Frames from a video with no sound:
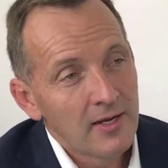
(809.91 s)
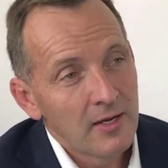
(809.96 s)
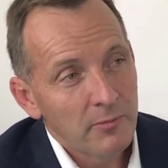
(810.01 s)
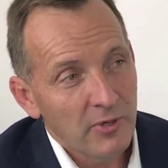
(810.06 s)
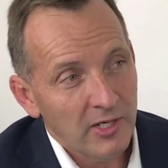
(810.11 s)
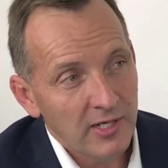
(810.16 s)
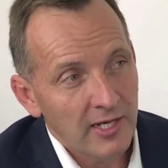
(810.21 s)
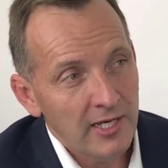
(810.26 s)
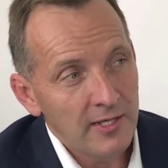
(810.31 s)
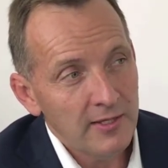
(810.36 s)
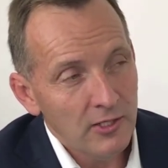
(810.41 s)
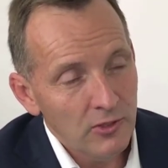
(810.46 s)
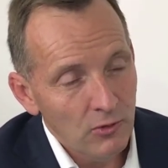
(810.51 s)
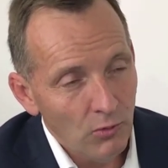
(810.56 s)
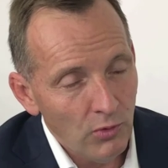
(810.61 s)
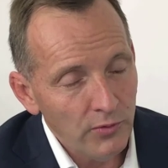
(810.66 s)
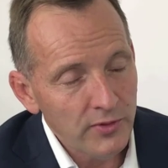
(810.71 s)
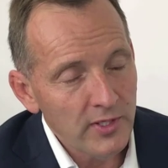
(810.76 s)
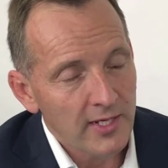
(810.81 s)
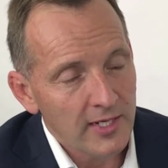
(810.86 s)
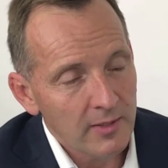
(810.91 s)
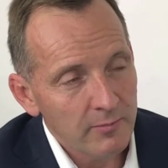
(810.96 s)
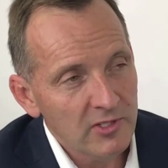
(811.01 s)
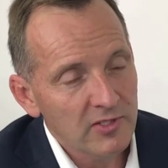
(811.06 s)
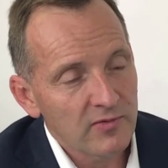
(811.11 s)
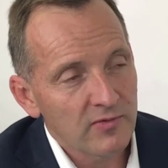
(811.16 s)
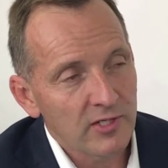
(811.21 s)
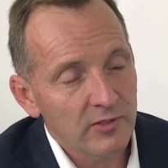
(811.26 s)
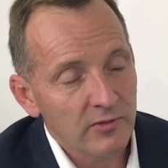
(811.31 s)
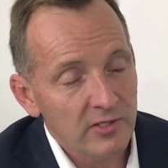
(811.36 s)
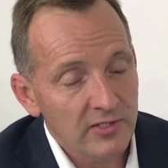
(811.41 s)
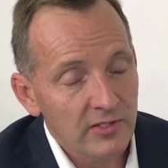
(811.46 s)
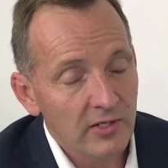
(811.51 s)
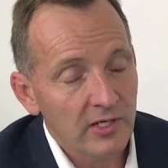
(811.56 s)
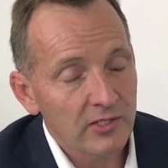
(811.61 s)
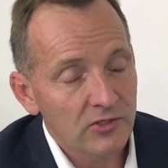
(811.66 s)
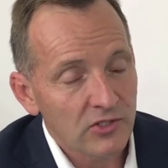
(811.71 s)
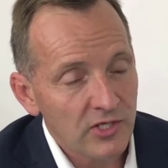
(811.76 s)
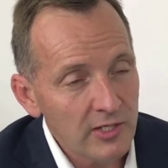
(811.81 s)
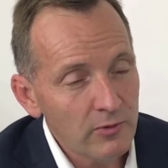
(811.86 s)
But in the Northern Hemisphere, Chris, I
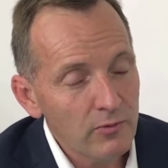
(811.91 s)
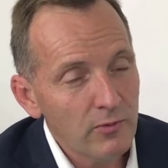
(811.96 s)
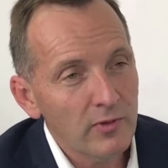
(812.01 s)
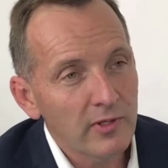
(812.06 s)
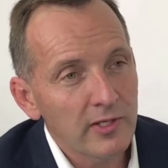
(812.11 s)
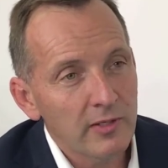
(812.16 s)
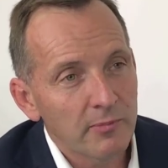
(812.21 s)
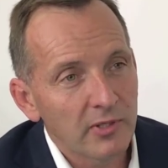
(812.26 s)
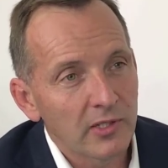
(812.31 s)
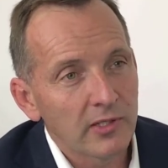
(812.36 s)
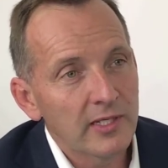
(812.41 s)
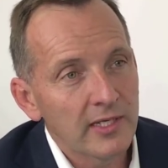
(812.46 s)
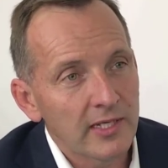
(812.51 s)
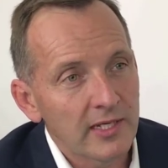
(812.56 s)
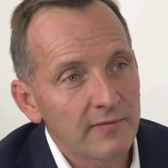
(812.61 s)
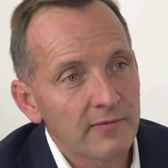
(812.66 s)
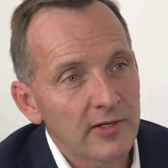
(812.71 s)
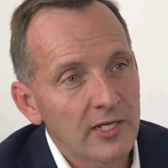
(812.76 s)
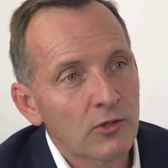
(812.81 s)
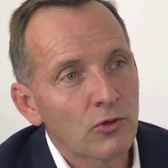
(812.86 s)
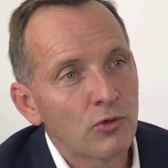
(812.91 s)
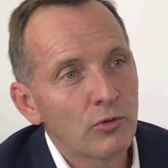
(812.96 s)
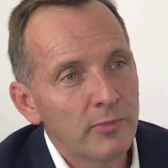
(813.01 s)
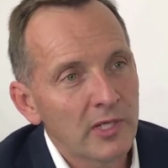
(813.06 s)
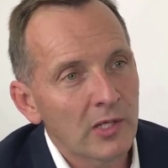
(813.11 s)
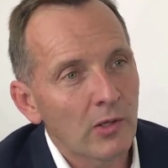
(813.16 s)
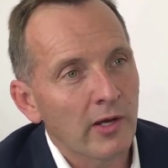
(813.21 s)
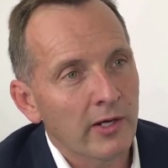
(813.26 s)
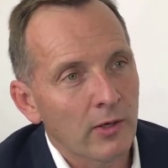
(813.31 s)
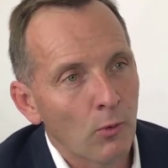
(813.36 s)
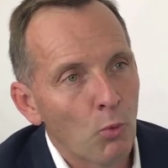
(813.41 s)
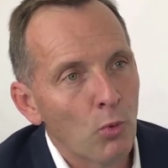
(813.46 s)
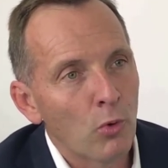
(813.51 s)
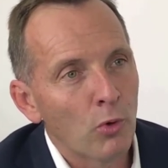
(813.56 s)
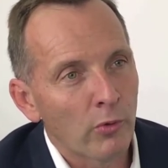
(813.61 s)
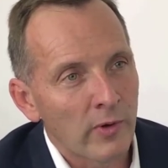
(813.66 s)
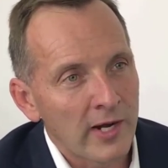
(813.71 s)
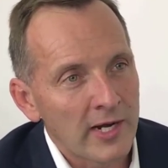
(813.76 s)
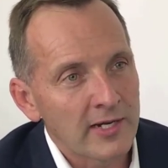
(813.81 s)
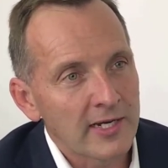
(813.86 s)
genuinely believe it could be like a
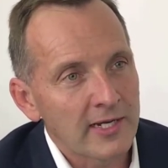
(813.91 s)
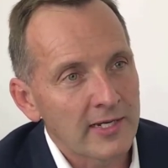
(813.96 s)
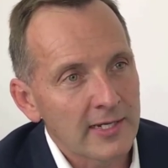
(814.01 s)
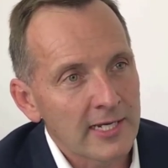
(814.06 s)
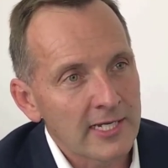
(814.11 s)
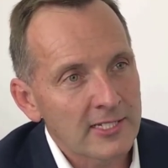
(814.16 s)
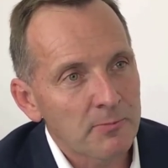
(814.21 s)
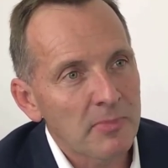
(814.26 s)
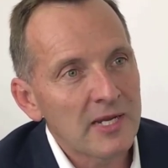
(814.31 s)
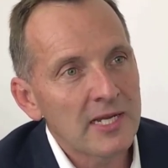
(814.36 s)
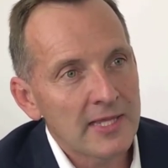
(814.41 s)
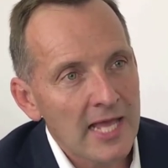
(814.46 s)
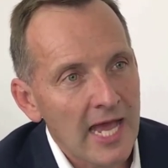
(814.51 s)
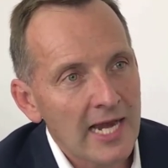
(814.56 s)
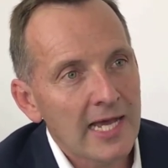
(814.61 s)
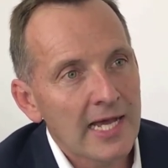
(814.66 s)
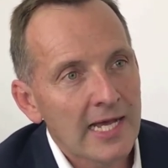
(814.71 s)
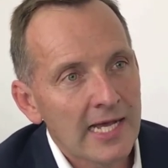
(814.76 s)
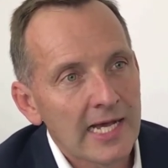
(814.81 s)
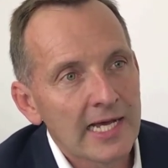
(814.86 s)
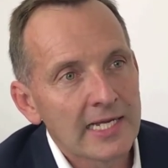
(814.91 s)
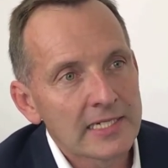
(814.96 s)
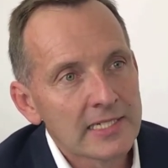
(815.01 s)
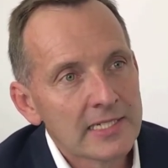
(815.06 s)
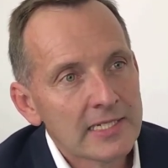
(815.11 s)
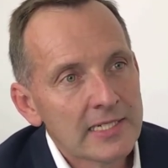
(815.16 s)
war ending. It's been that hard.